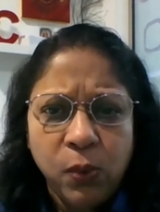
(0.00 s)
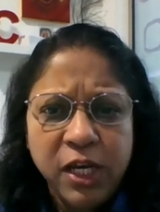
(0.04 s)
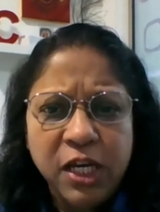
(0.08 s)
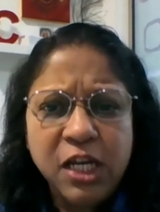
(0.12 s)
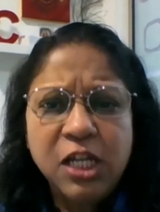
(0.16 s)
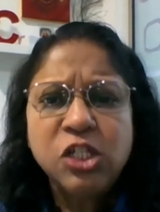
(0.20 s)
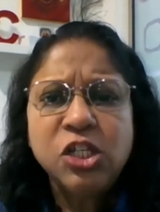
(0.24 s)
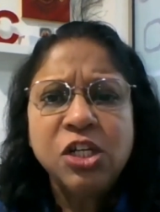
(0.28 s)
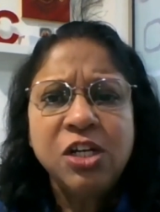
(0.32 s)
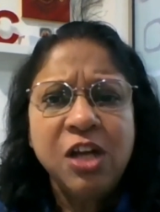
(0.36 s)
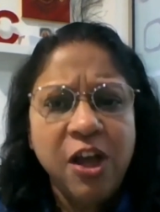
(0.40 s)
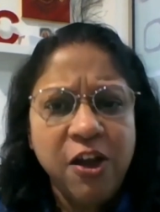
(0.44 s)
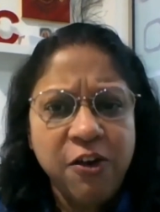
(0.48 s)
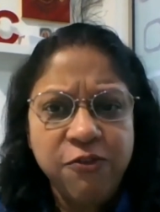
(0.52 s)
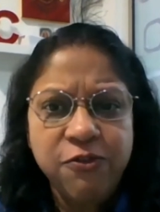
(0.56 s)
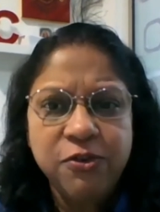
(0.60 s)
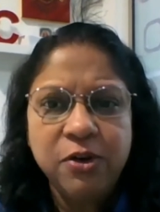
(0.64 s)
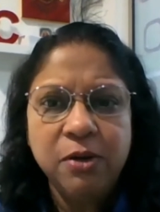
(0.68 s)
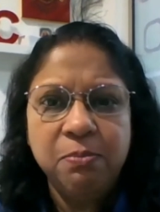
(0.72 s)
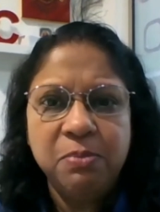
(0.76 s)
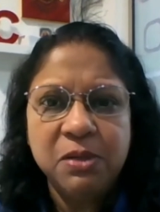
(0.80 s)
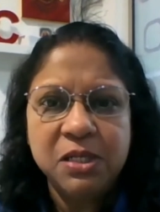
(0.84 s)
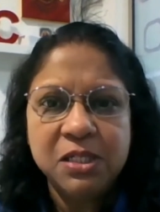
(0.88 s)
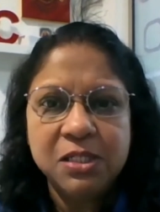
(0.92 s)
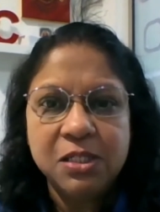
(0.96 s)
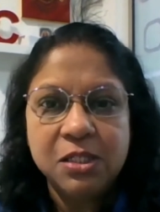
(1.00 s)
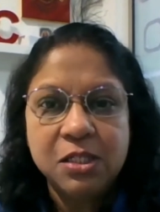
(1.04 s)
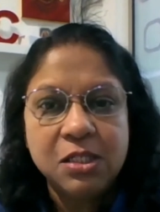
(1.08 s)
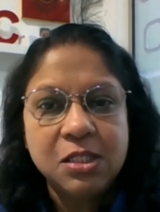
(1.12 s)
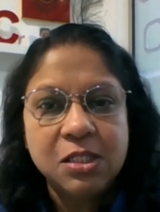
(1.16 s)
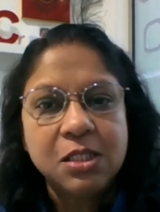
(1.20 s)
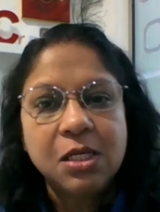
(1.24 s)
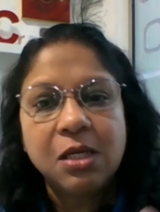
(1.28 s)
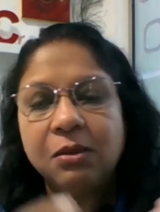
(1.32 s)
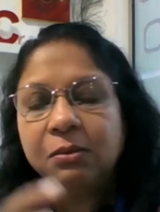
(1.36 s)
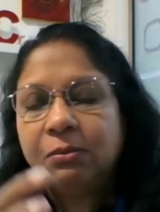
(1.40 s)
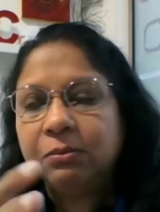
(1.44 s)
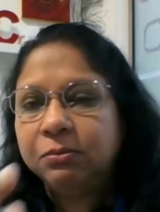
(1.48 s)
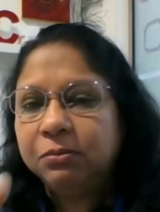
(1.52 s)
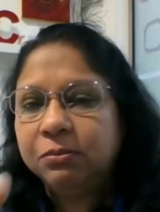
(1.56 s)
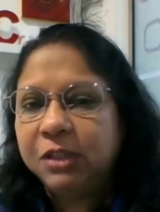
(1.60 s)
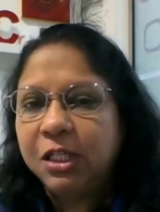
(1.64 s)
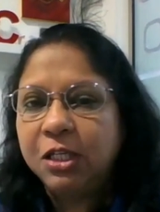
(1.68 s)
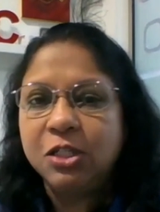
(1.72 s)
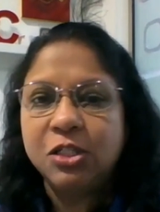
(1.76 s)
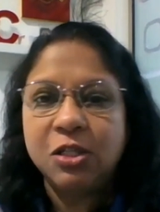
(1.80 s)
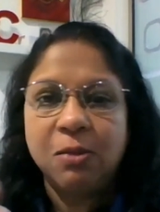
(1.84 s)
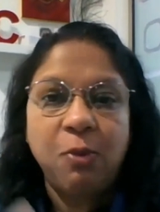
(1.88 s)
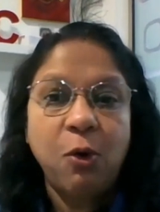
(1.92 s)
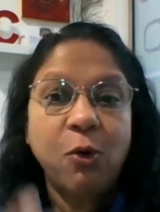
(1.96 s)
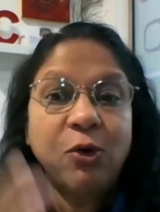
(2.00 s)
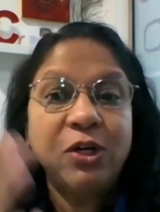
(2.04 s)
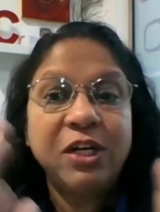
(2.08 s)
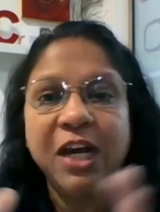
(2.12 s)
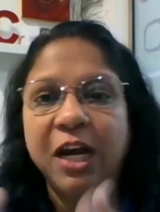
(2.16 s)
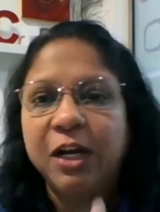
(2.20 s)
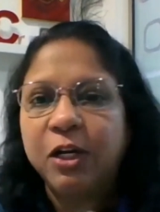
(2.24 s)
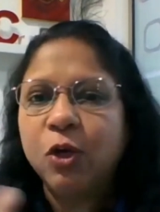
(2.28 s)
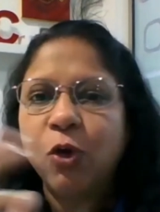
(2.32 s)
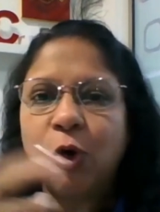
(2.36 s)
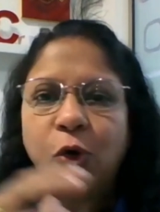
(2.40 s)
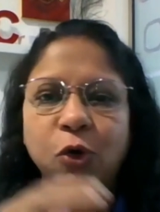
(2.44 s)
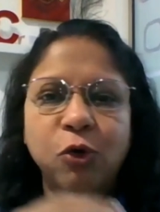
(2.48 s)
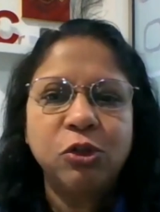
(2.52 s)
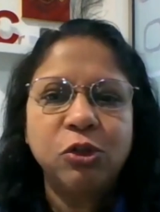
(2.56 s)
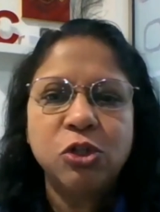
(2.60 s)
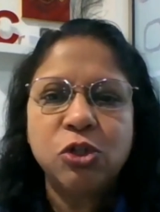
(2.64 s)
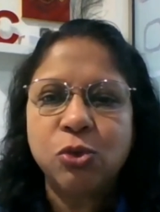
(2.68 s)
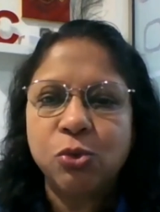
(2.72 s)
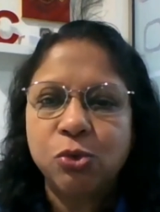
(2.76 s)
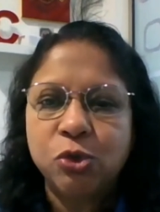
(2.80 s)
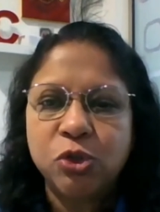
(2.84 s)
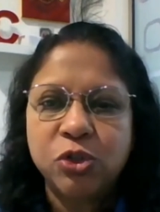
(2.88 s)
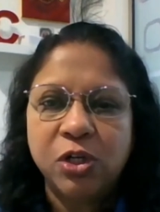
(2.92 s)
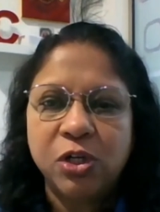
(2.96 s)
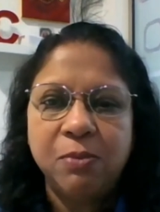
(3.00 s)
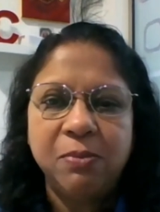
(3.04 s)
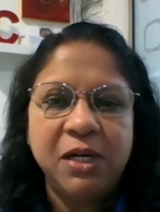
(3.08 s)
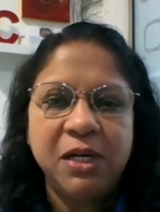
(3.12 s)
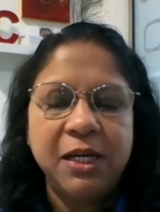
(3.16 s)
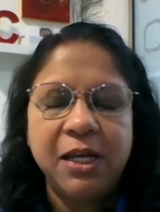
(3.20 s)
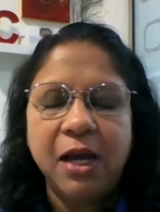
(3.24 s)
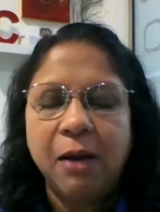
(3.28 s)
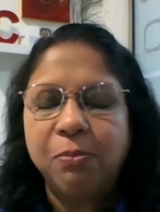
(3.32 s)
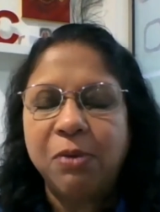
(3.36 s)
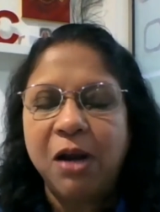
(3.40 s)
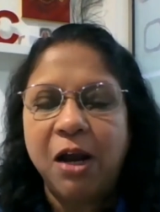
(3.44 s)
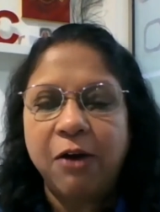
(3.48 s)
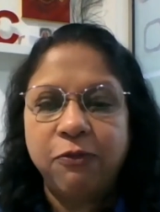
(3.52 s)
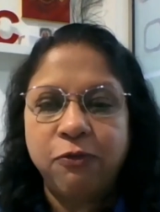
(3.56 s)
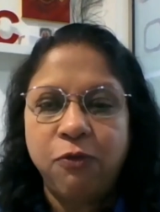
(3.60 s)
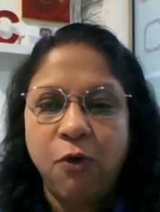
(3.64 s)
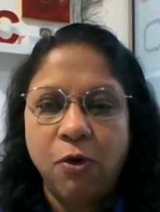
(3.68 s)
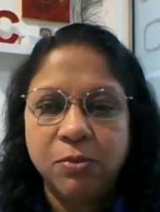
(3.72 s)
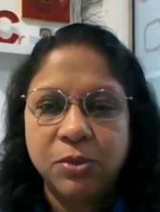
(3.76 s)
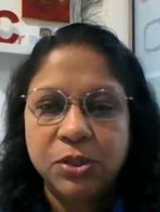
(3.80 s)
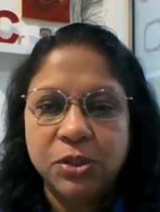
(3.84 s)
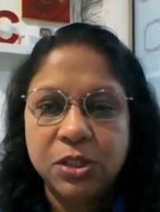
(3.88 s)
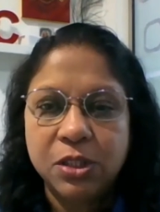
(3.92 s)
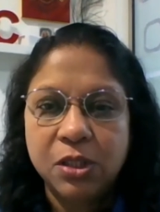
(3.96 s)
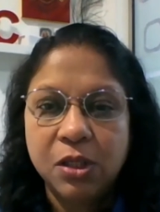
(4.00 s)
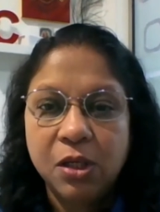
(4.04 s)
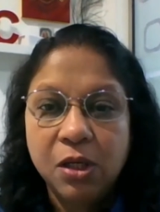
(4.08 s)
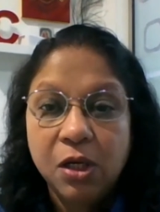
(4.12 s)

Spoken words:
Each and every business thinks about getting onto the social media platforms